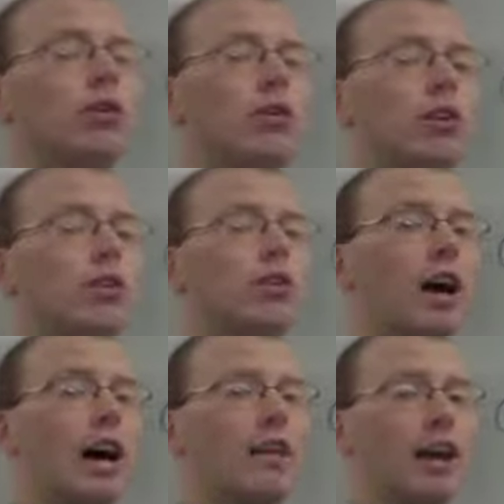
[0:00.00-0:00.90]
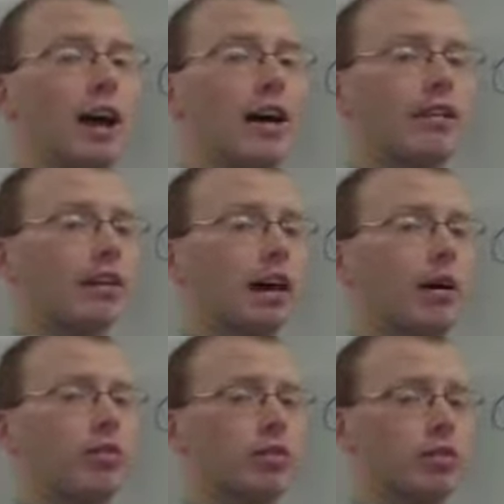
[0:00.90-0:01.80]
to the side that has the
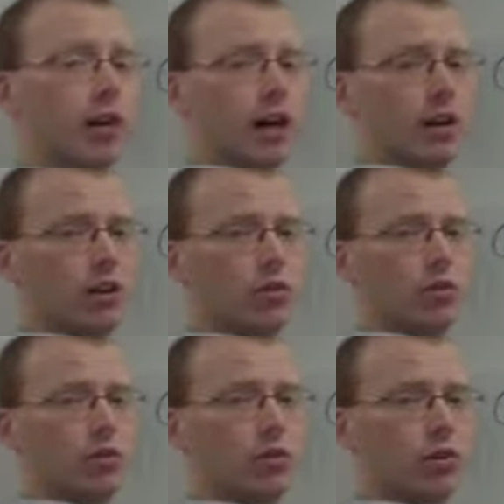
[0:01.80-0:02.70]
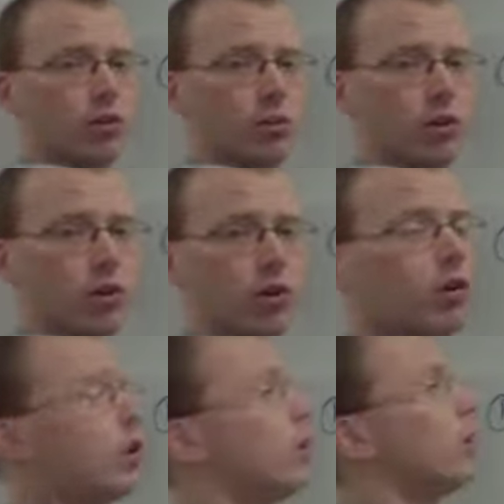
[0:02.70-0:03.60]
absolute value terms are.
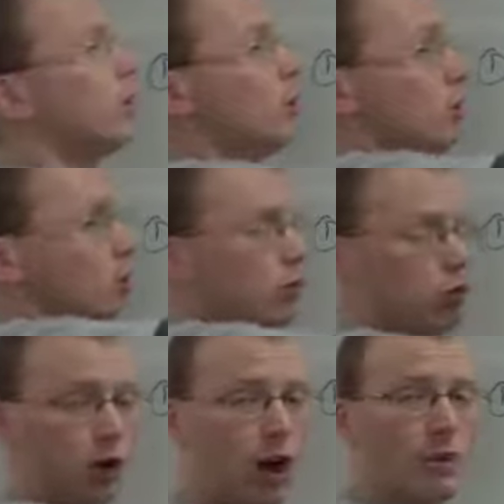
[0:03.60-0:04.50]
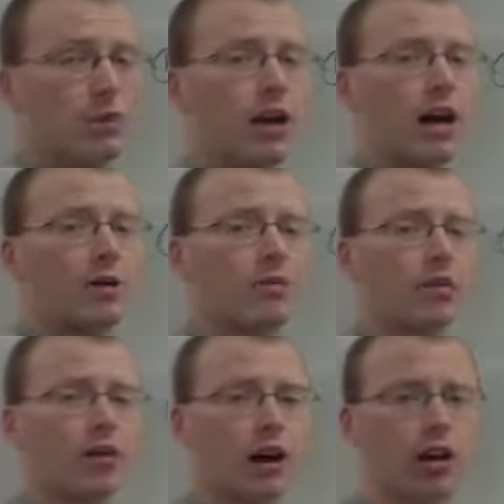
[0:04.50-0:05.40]
You will drop the
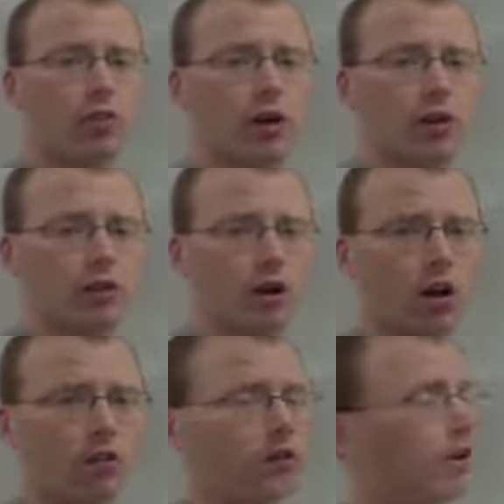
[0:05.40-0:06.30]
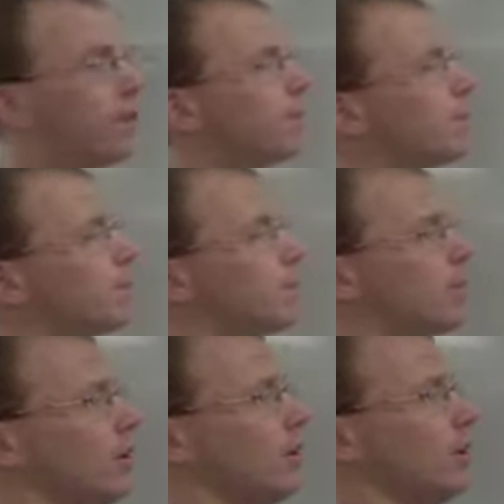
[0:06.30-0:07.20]
absolute value bars off though.
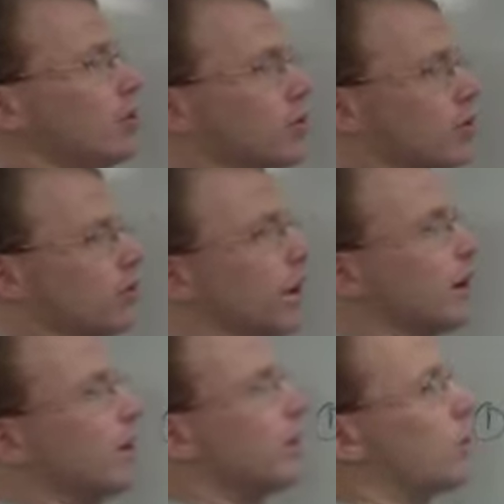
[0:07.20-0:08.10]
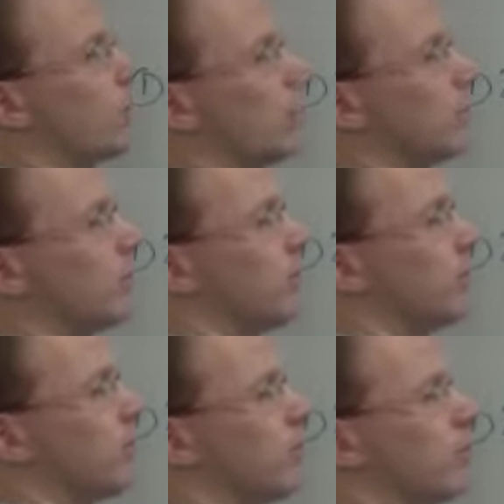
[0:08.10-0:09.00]
So our second equation is
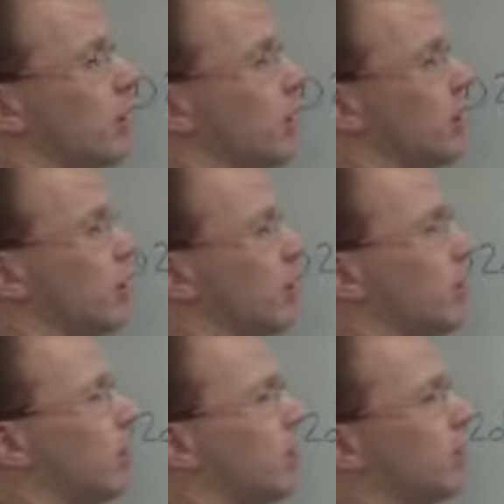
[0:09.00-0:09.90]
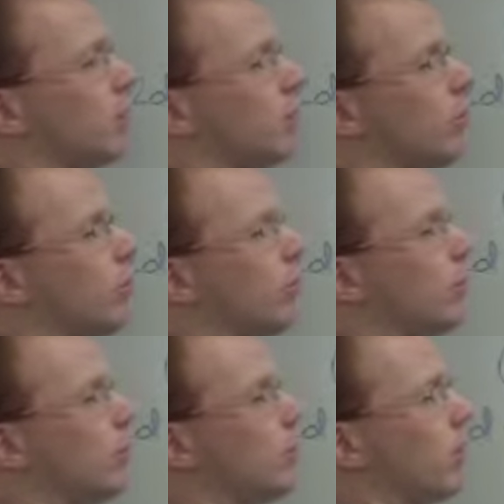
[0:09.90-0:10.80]
going to be
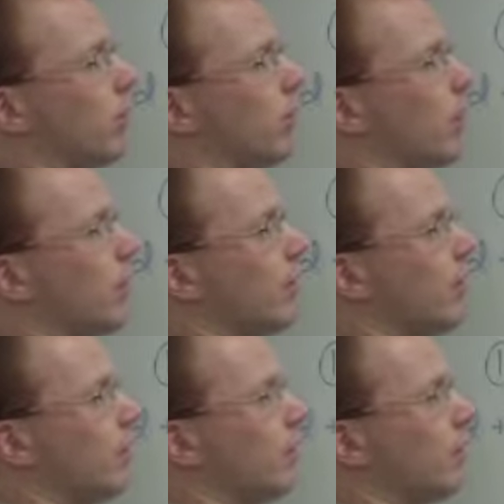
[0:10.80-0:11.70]
2d plus 7